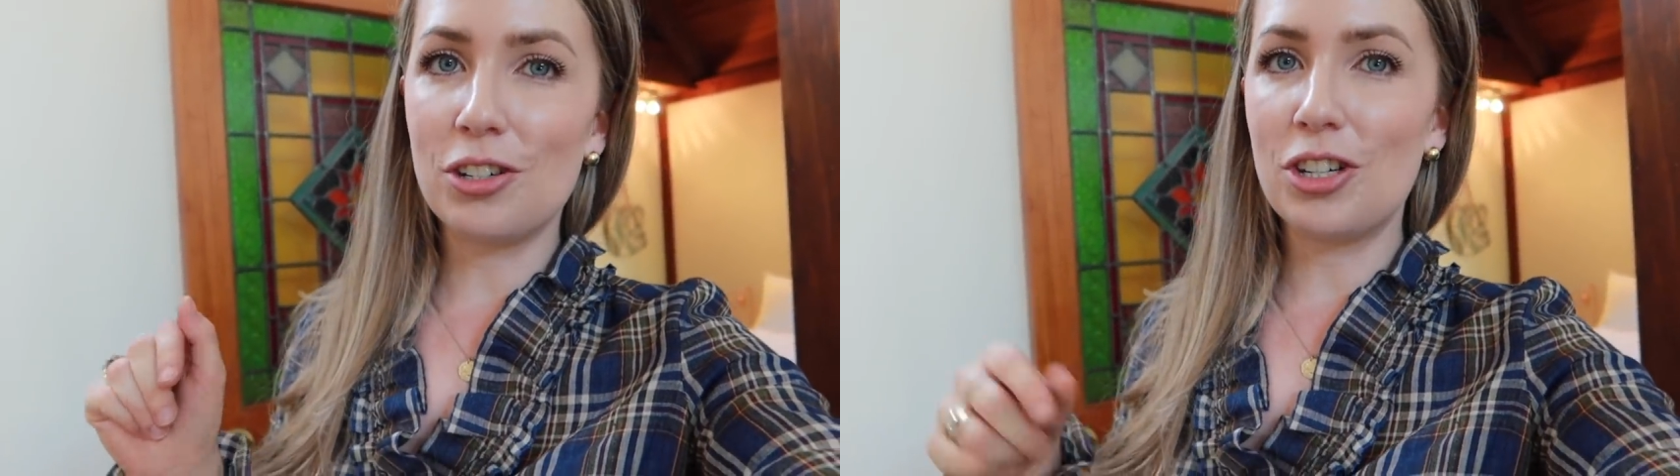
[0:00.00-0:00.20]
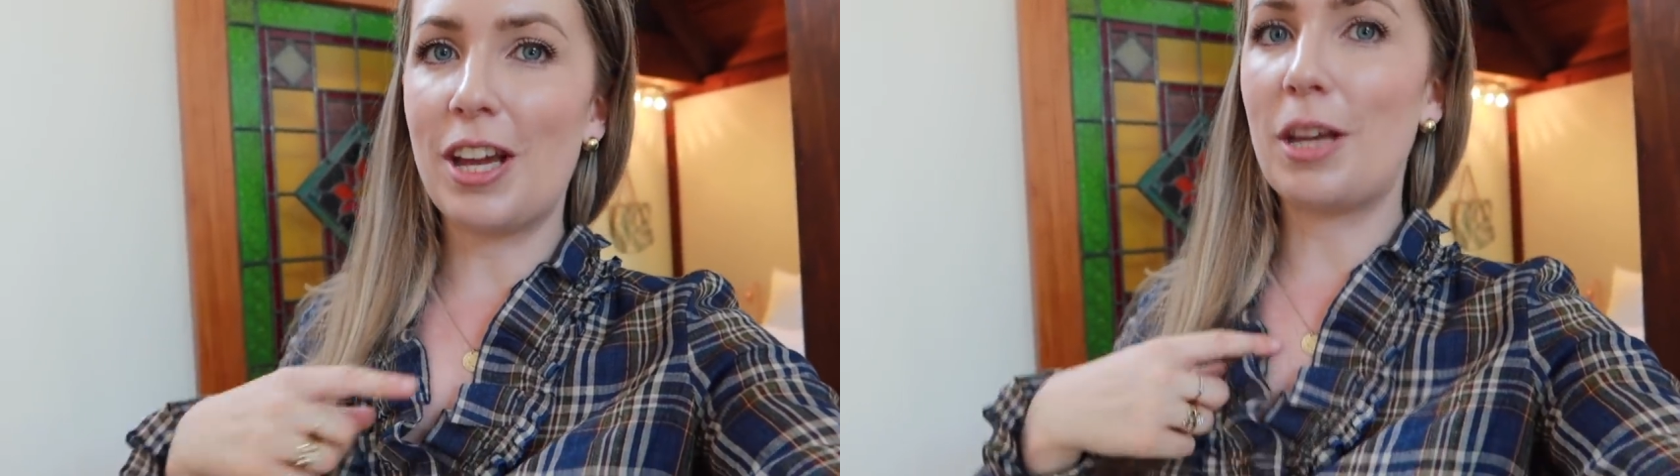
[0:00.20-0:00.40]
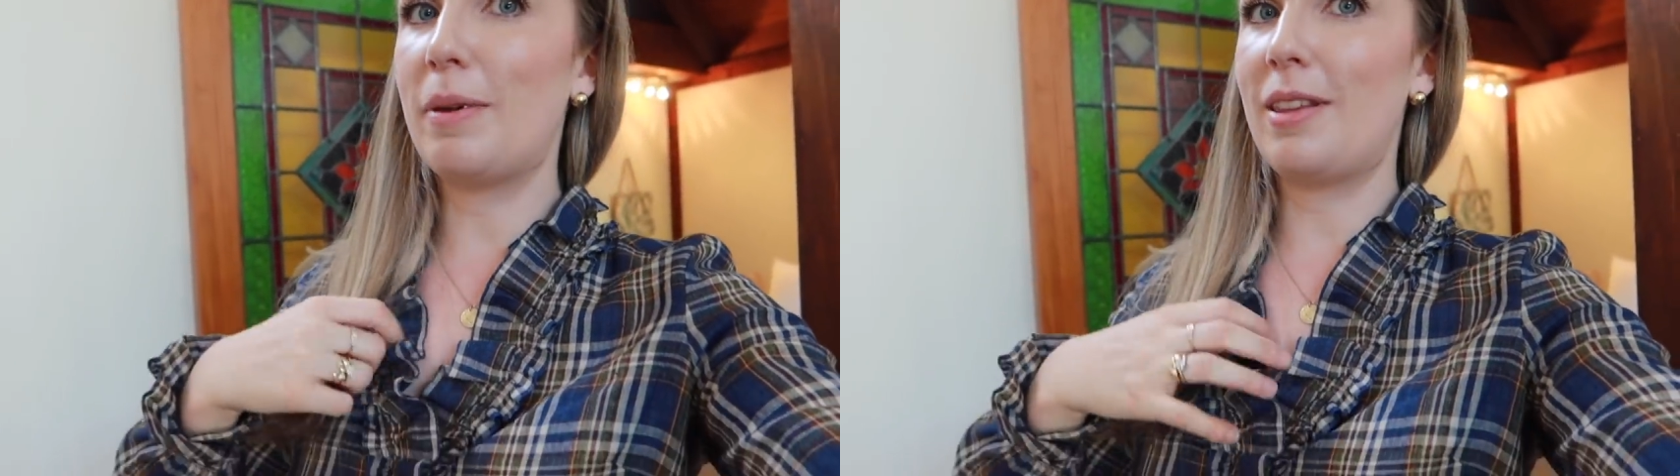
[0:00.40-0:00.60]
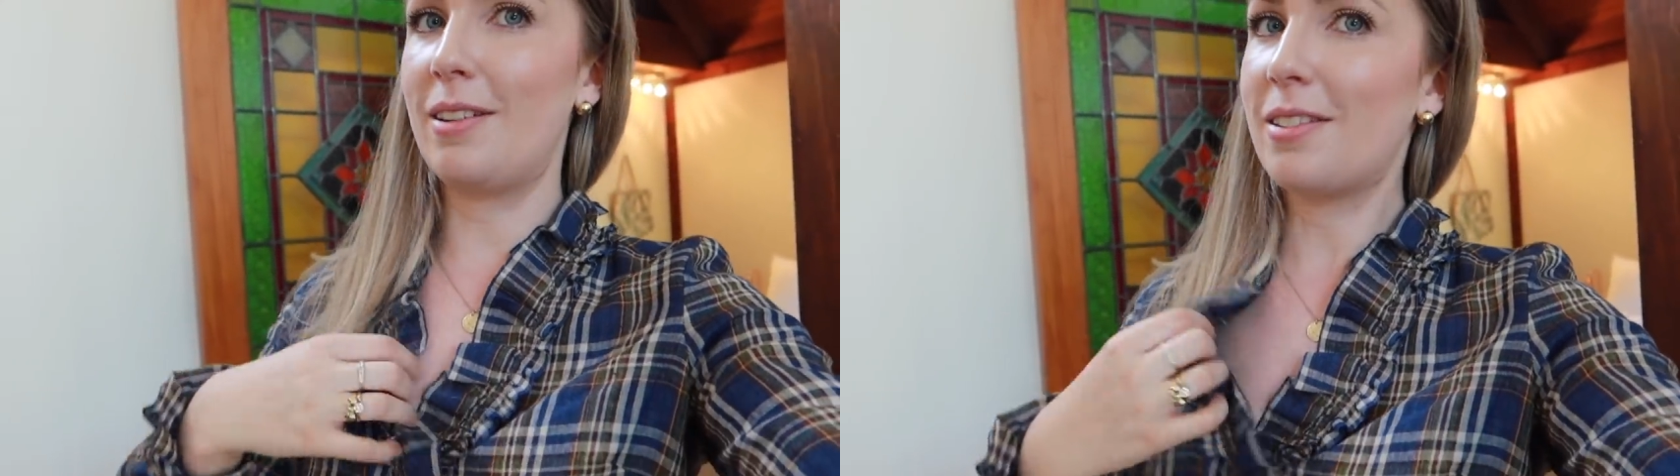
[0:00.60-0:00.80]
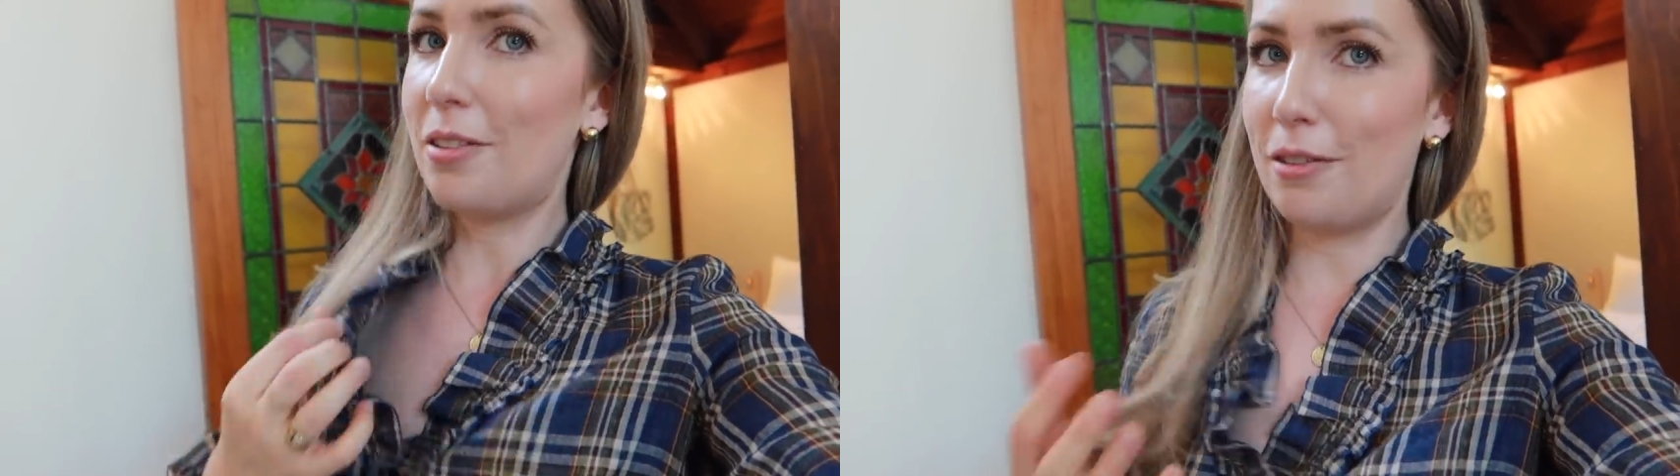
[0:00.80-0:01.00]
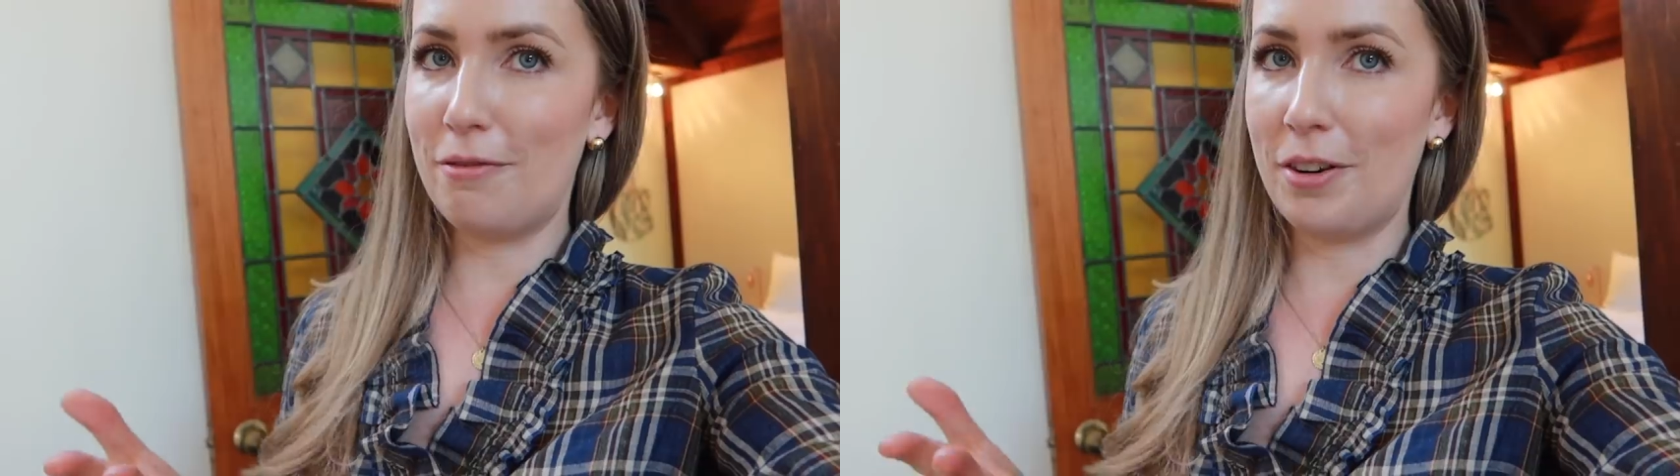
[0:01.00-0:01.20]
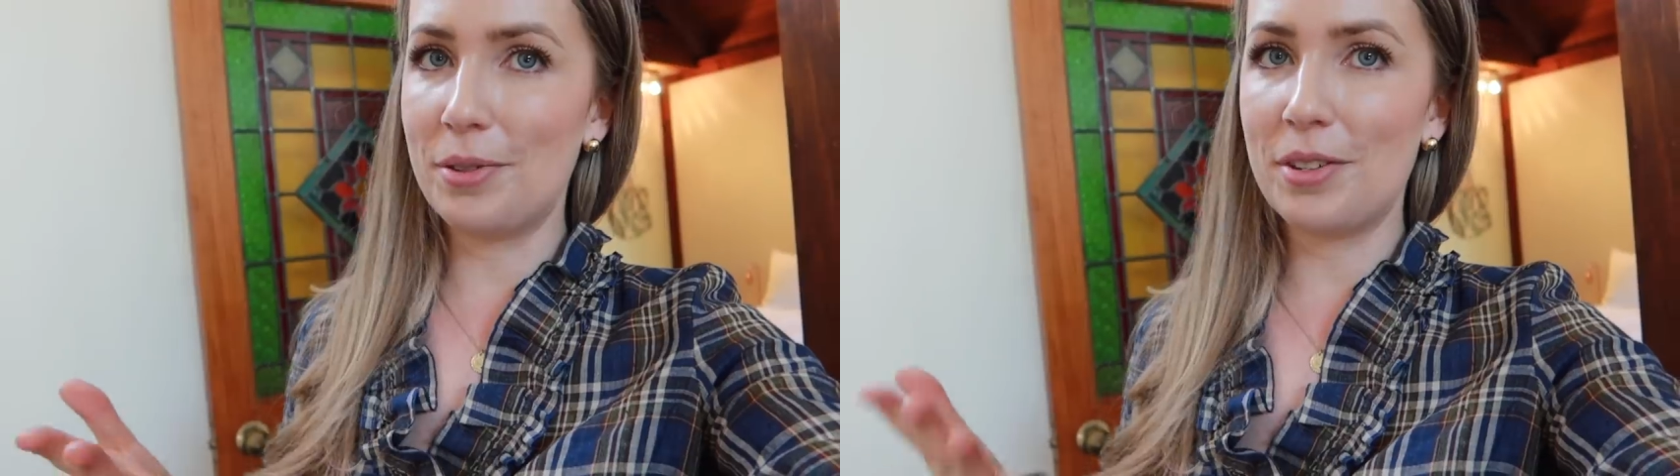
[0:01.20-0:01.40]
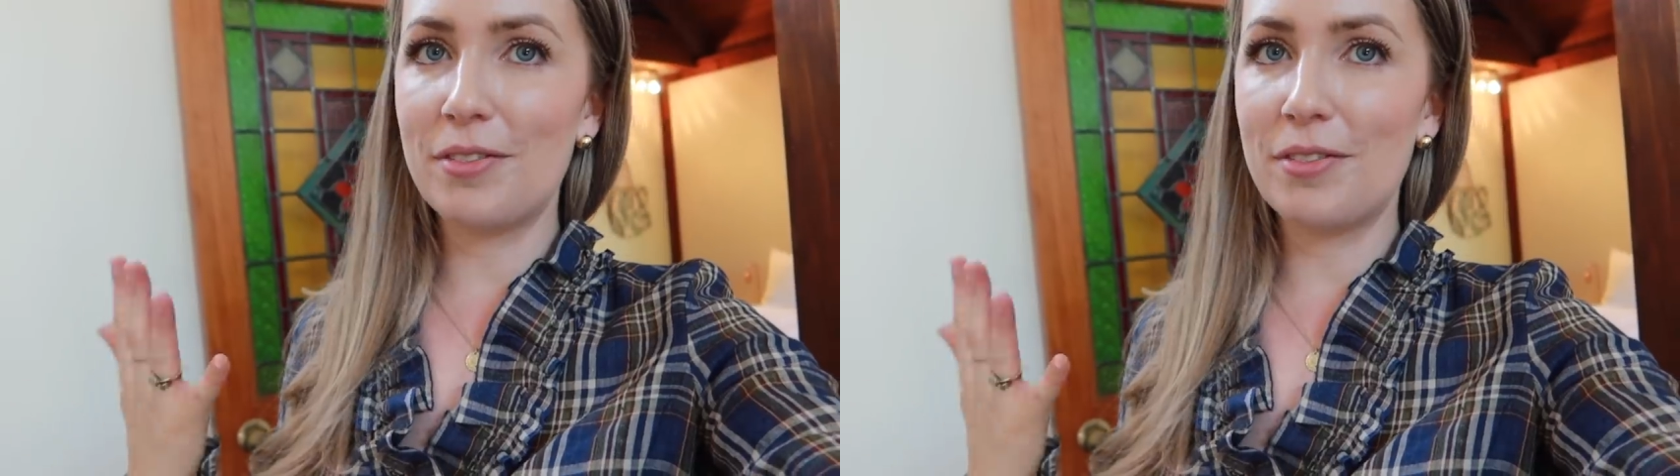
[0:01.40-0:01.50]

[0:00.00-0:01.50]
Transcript: chic, but then it's got the frills.